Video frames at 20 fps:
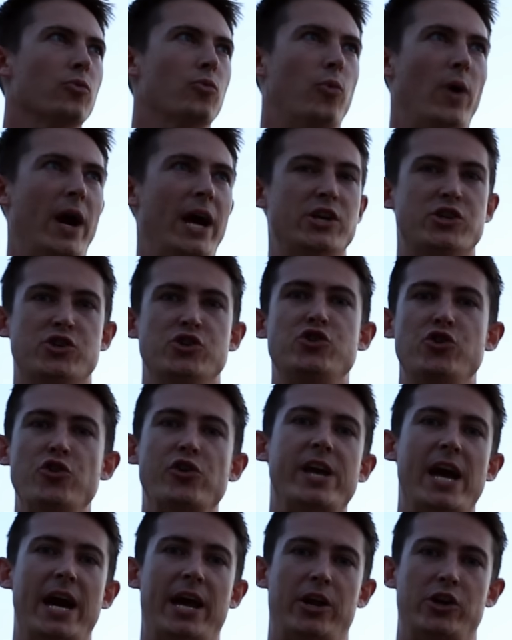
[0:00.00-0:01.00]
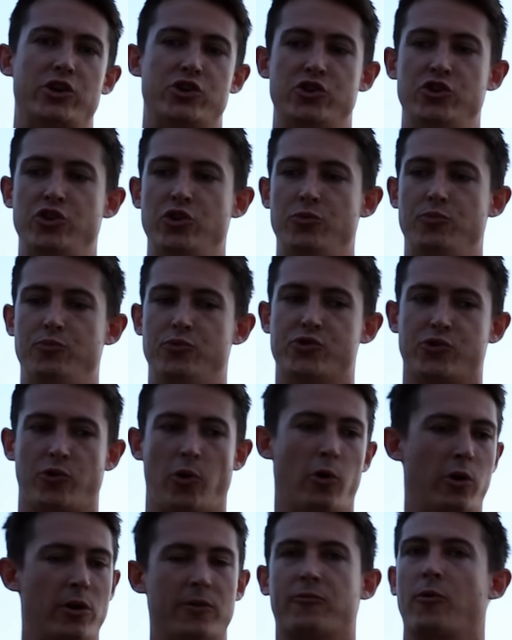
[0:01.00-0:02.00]
where should you get it? Should you
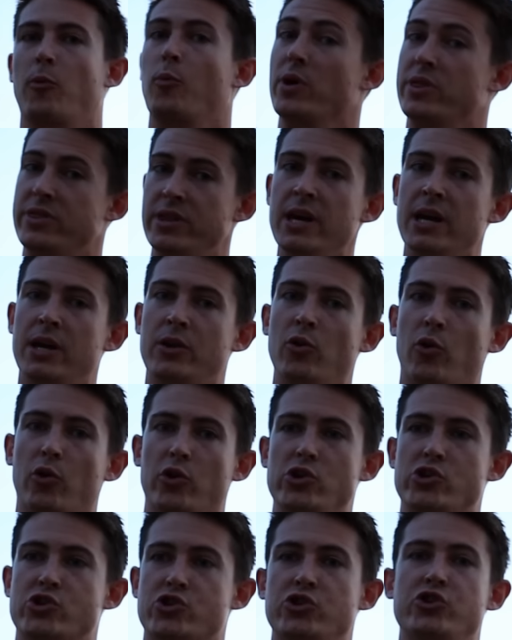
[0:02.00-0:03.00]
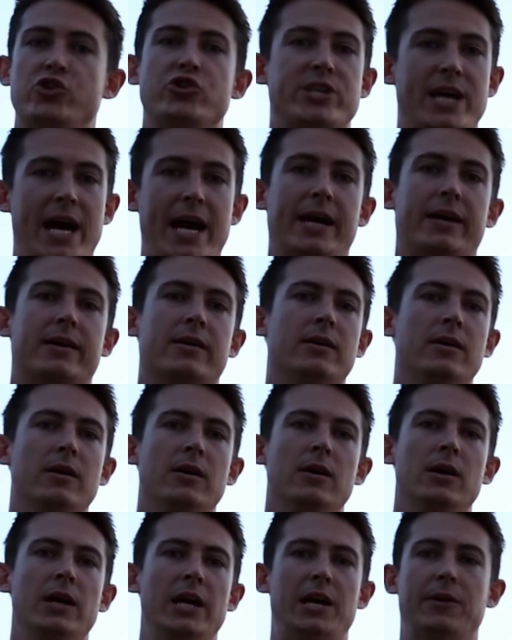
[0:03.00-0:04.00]
draw it from within, or should you take
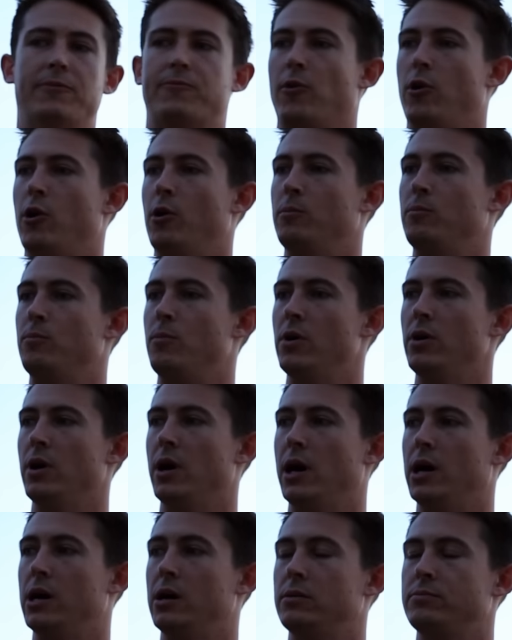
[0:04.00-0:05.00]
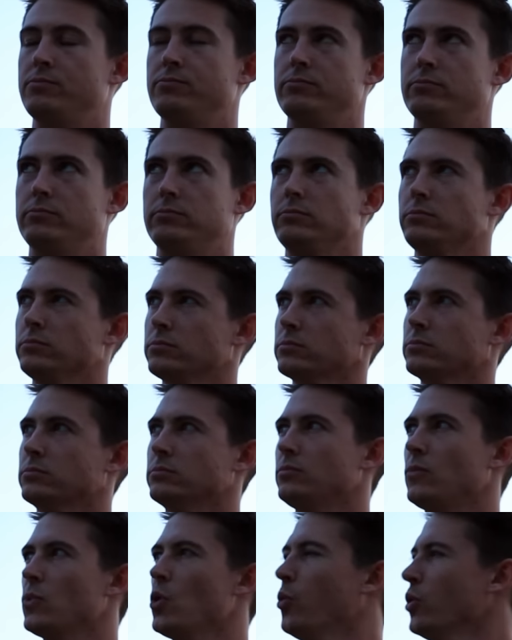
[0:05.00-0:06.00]
it from, what
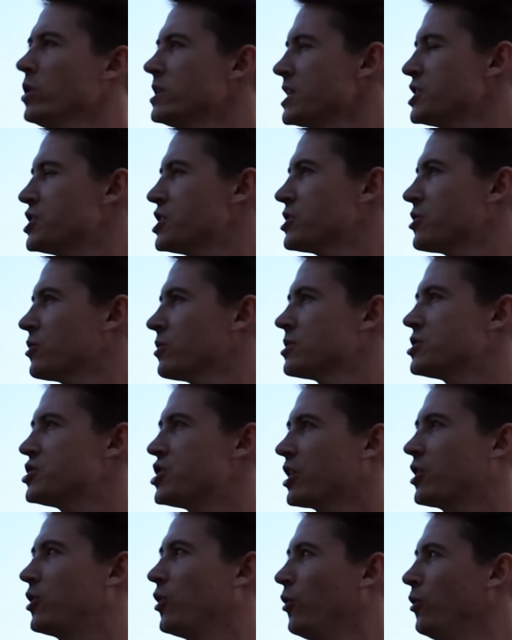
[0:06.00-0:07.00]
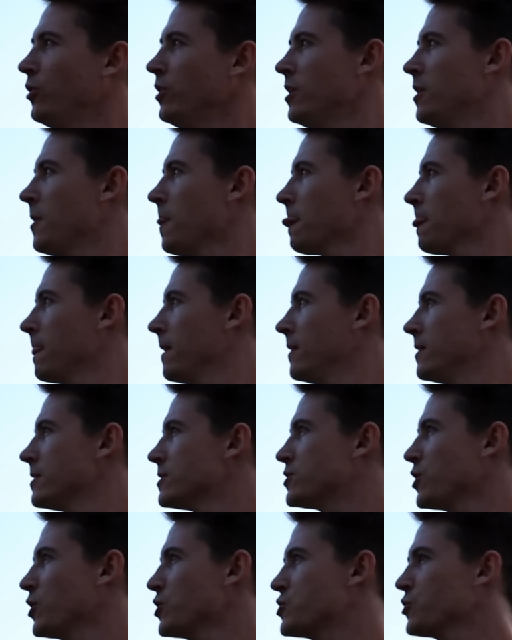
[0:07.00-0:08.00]
is that shit called?
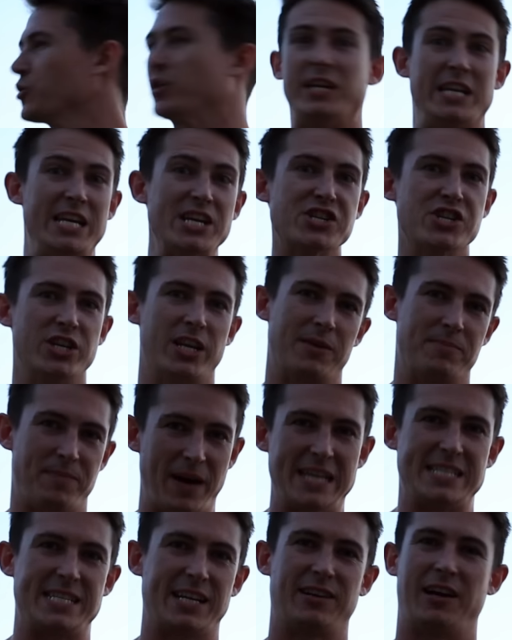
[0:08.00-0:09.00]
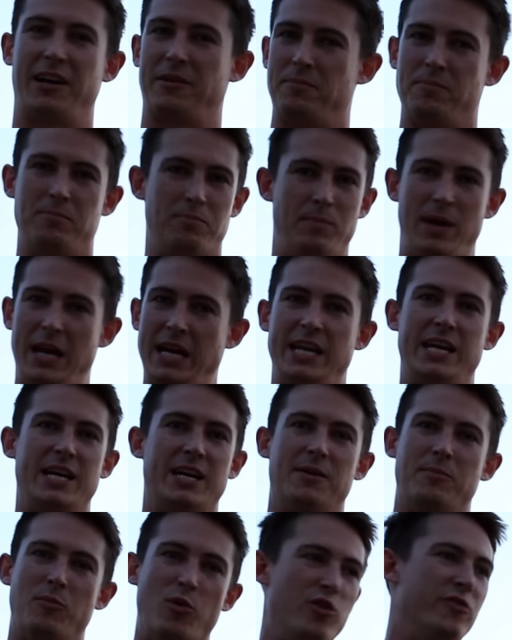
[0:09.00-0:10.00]
Social conditioning, basically, like
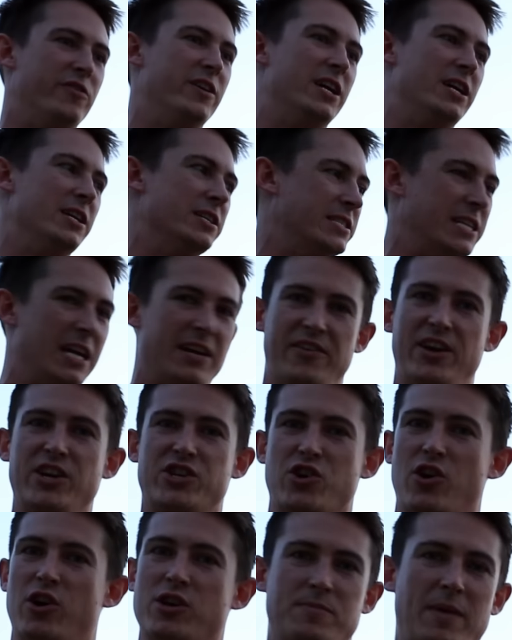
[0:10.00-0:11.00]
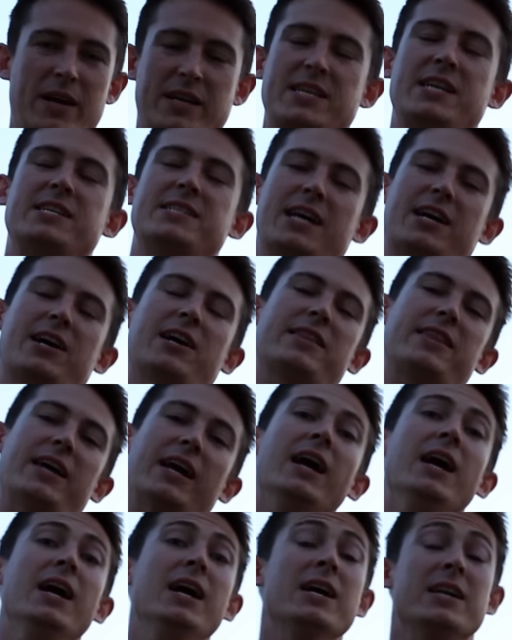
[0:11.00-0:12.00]
media, movies, TV shows, magazines, that kind of
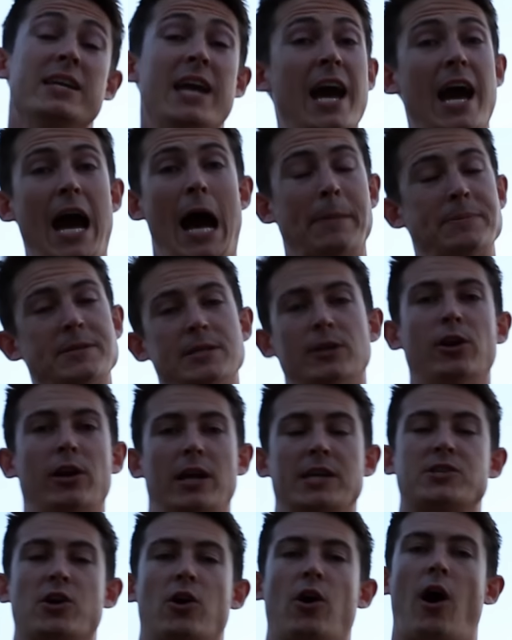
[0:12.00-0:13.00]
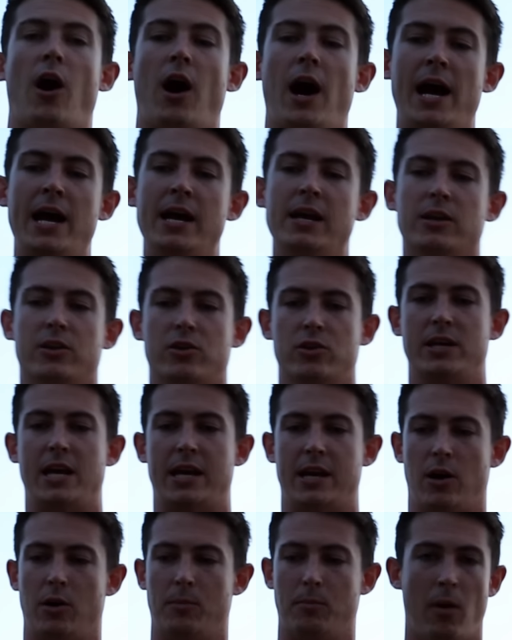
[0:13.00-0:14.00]
thing. Yeah, absolutely. So I
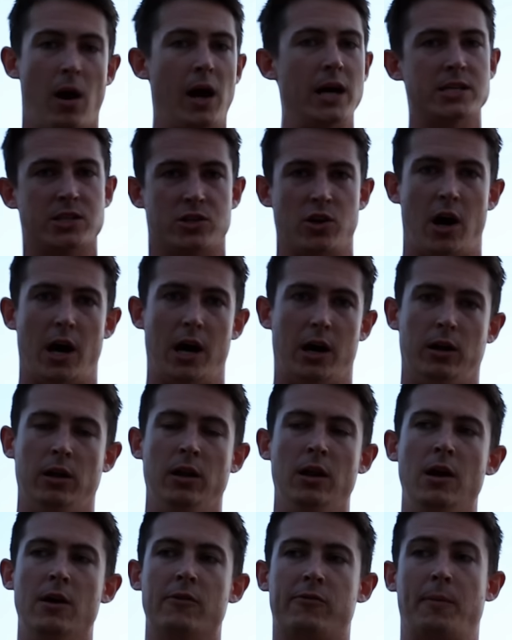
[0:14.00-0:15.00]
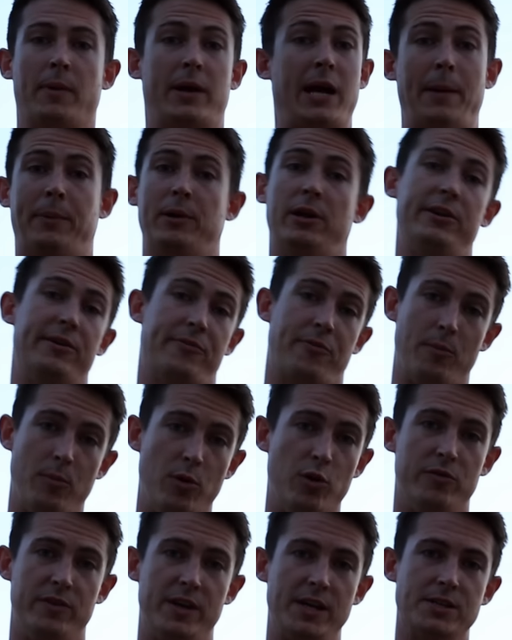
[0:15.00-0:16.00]
got my style from a couple of different
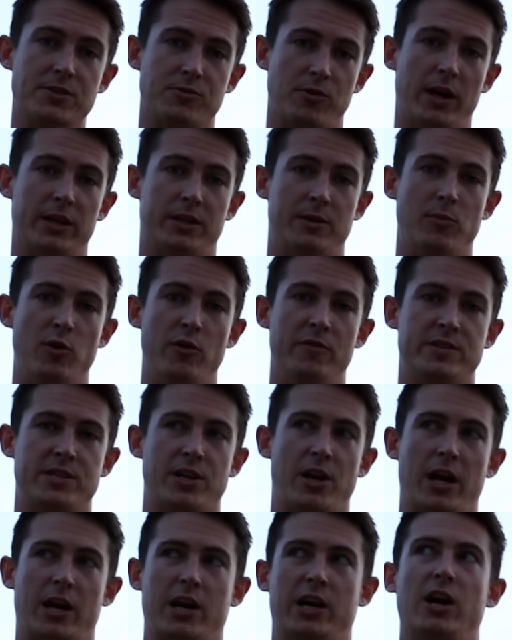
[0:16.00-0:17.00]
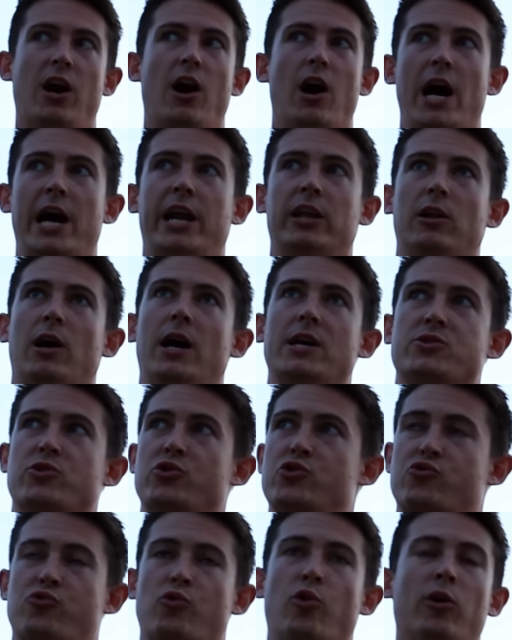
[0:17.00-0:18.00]
movies, right? The movies that I kind of idolize
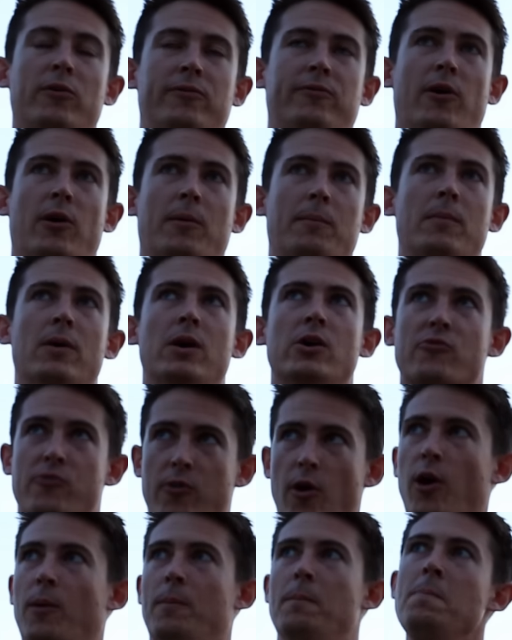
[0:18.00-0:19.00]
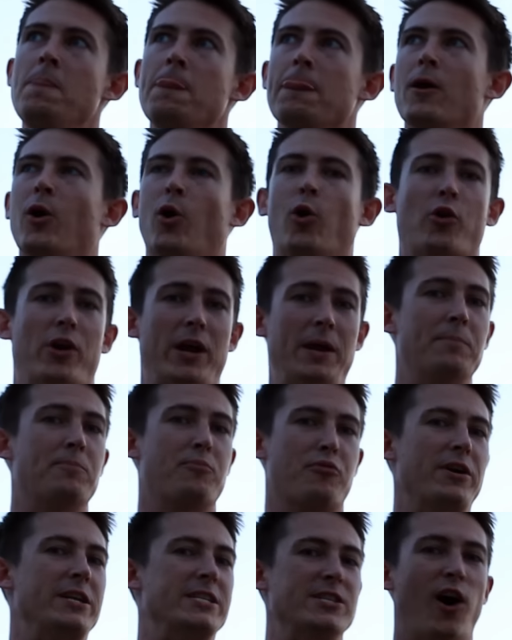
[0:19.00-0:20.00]
or draw from or
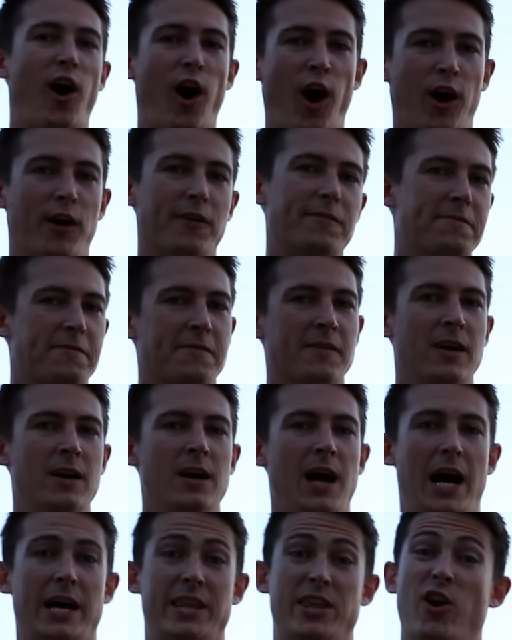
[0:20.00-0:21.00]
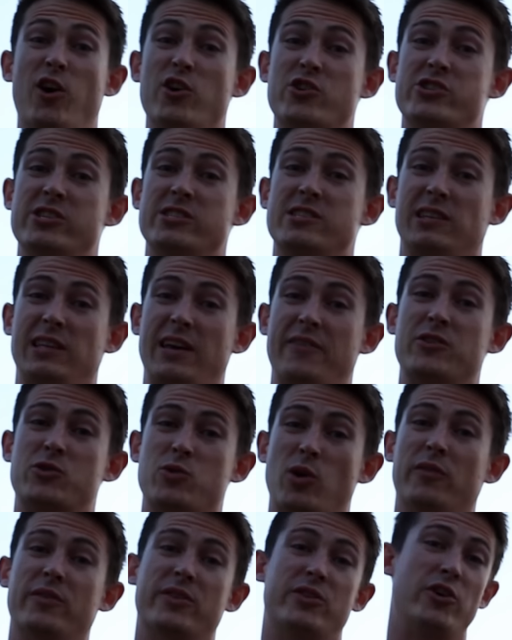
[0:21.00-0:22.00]
imprint off are the Ocean's 11,
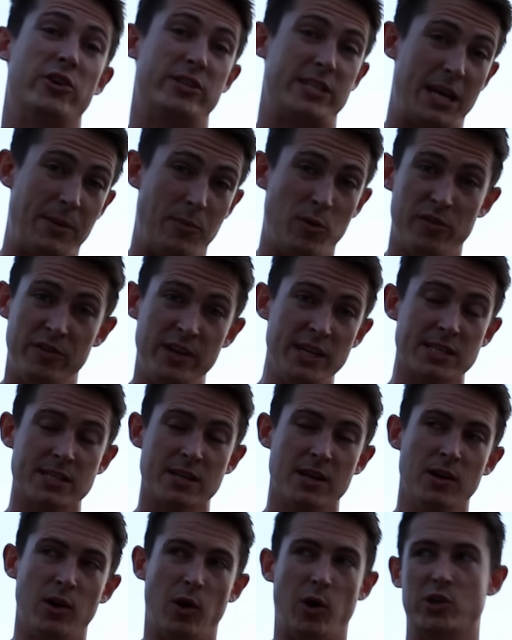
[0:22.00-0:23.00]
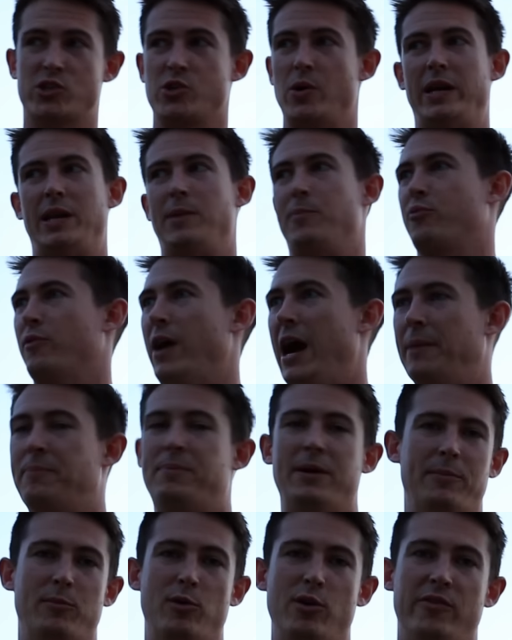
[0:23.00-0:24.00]
12, and 13 movies. Also, any Brad
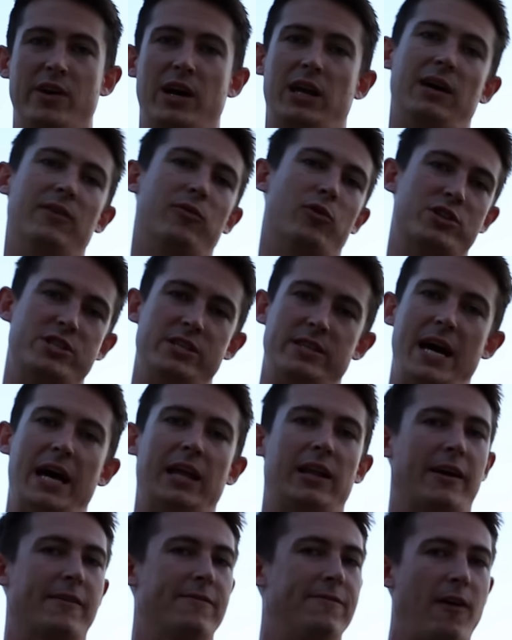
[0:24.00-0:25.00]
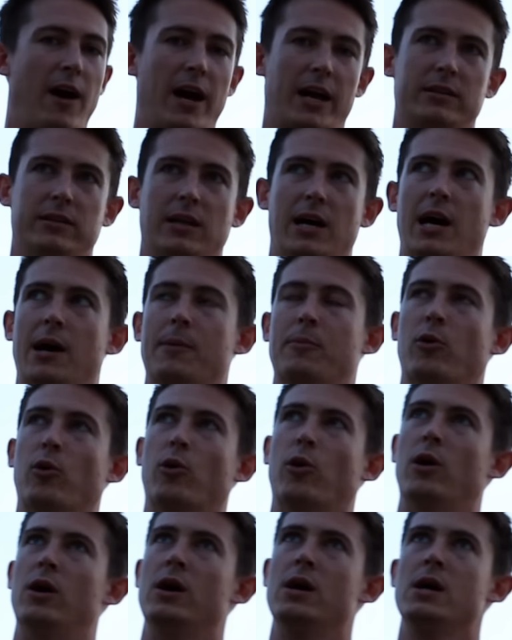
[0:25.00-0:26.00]
Pitt movie, I love watching that, like Fight Club,
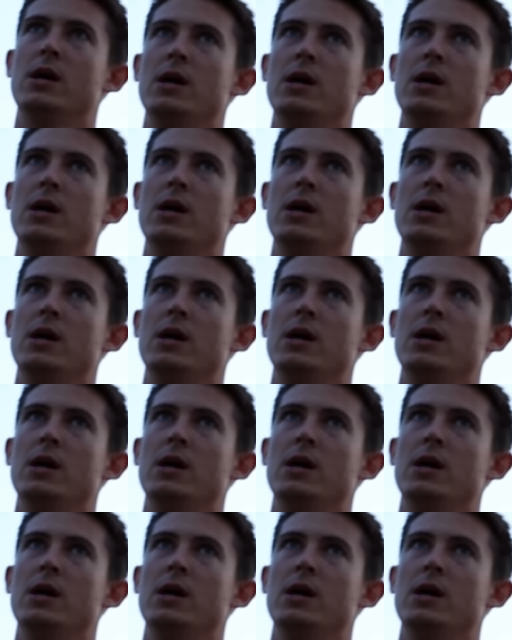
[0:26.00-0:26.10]
or